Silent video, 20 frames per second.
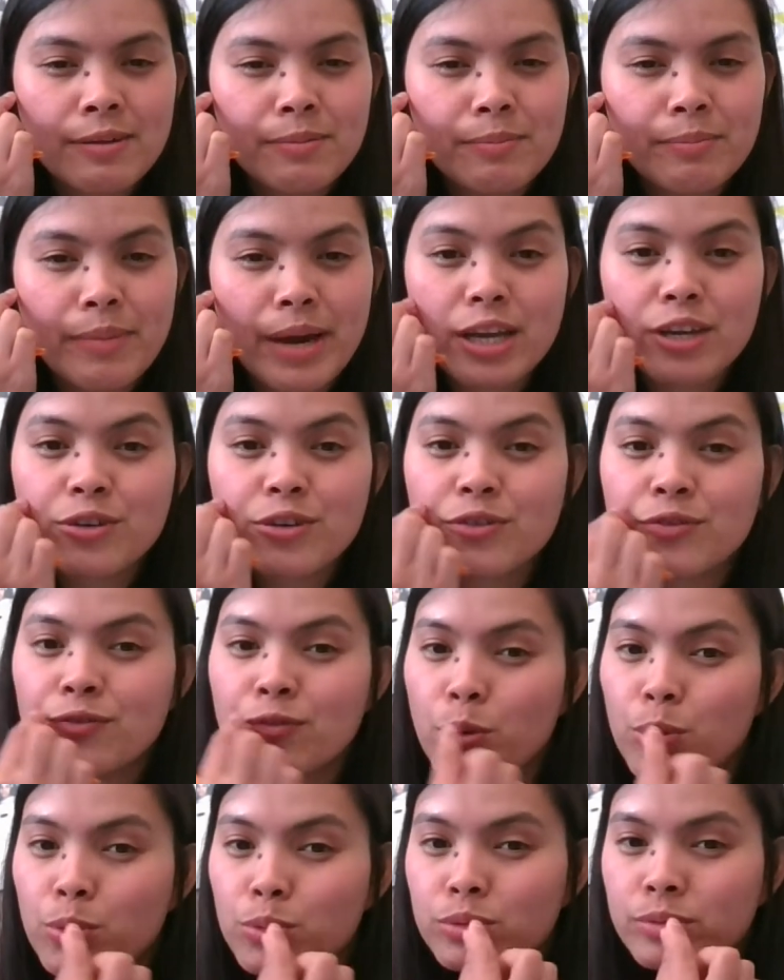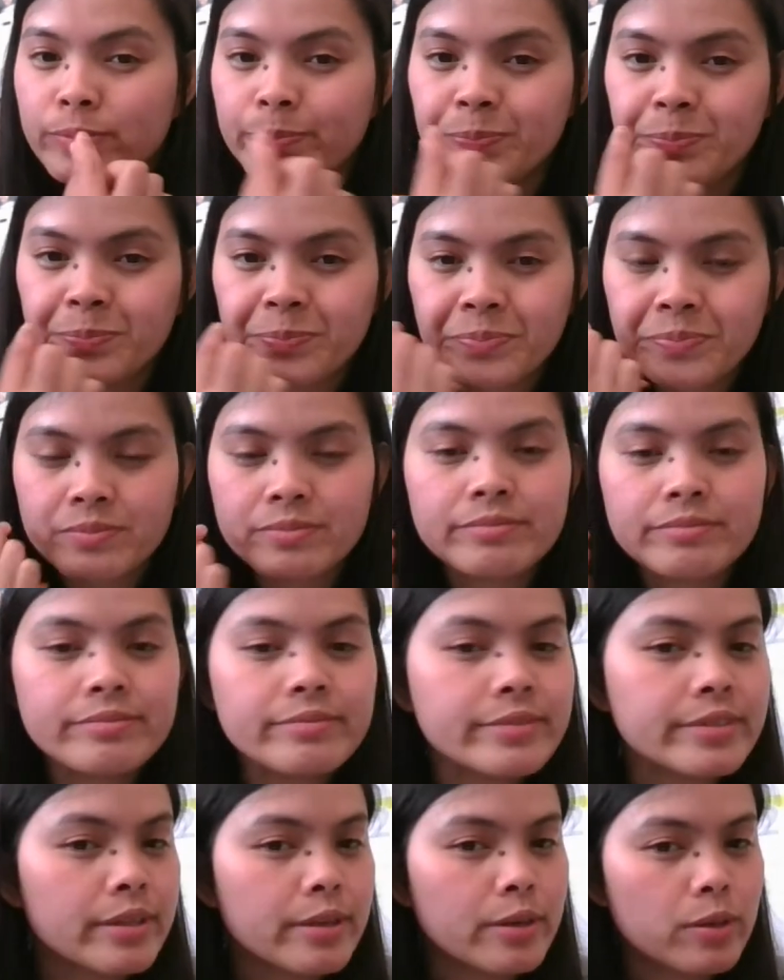microphone
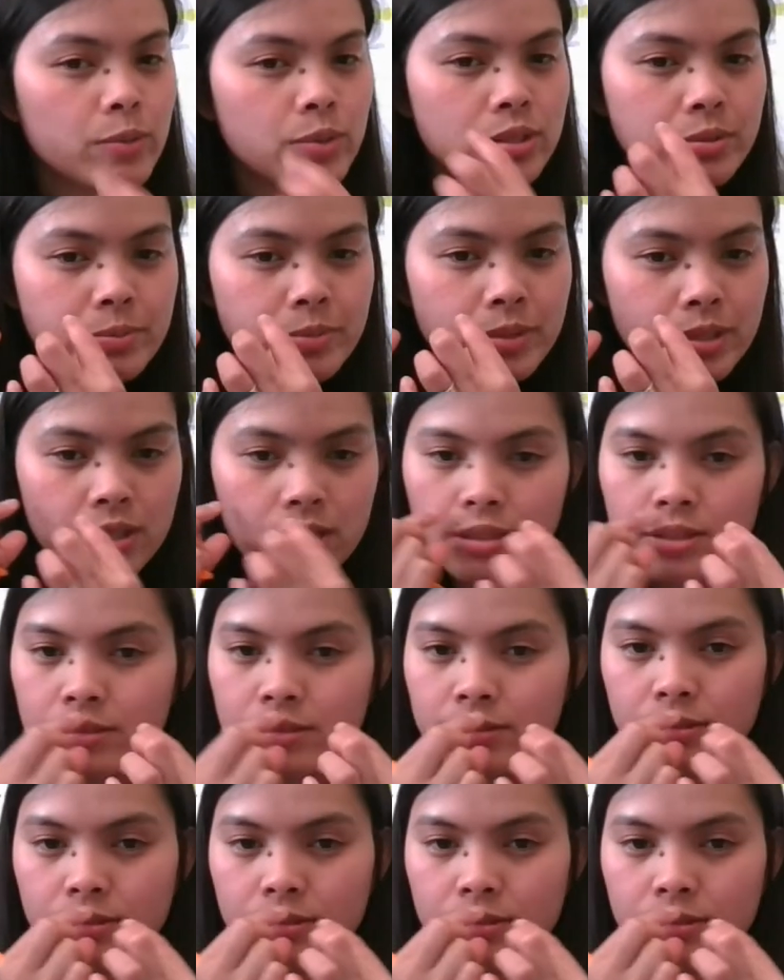will be,